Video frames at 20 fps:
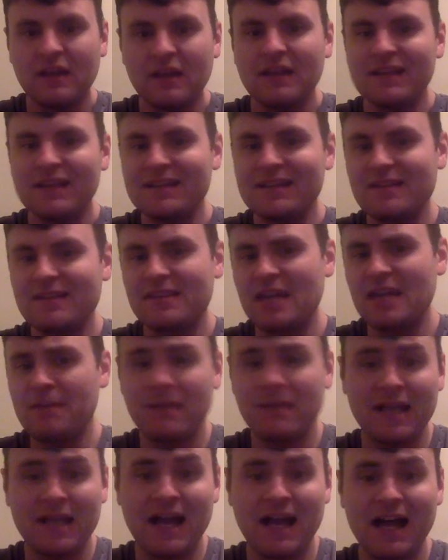He's the type
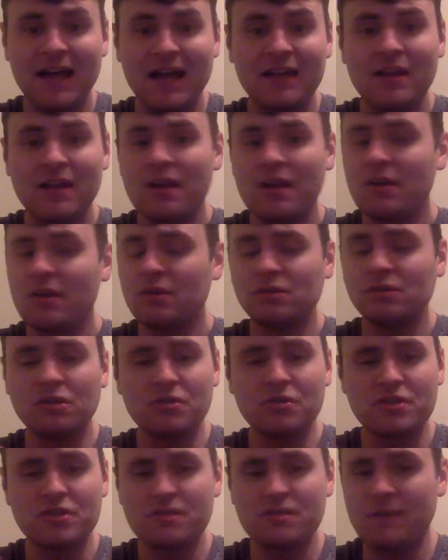of guy who
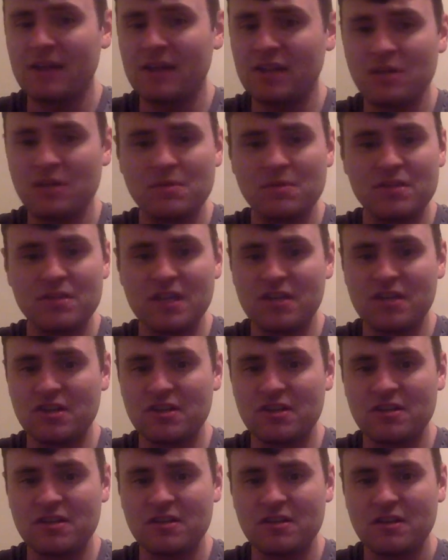loses by double
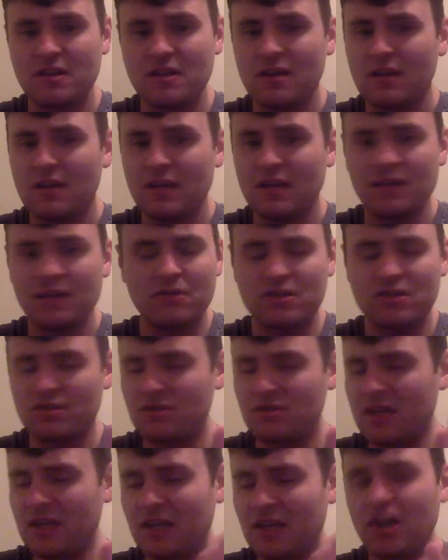digits. He looks
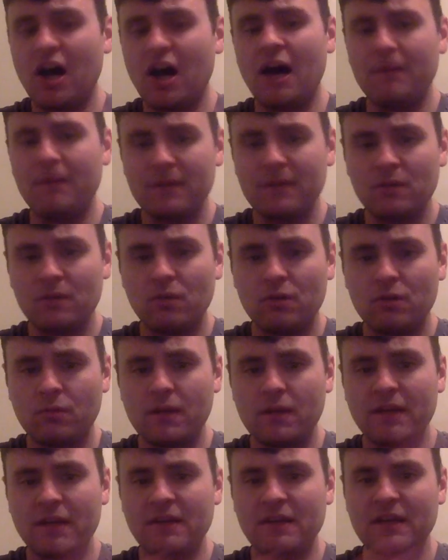incompetent one
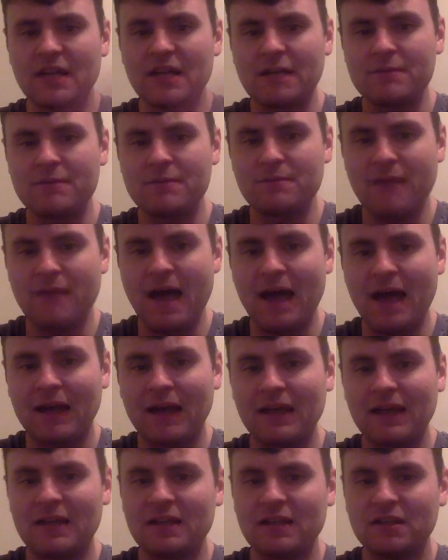week, then he comes back
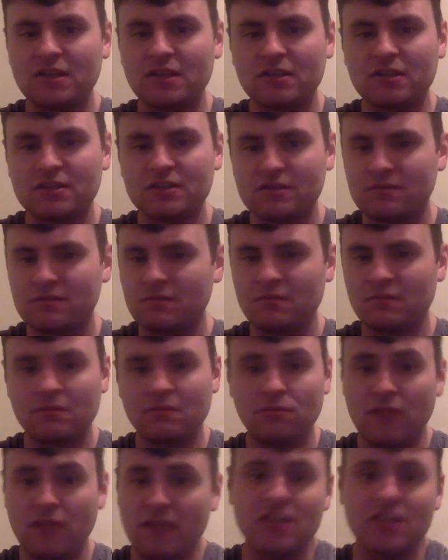and he looks
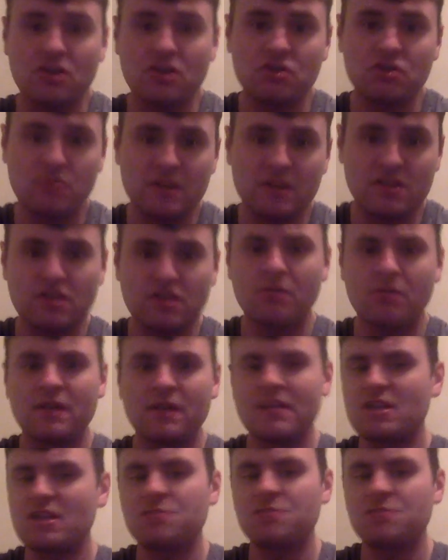like he knows what he's doing. This has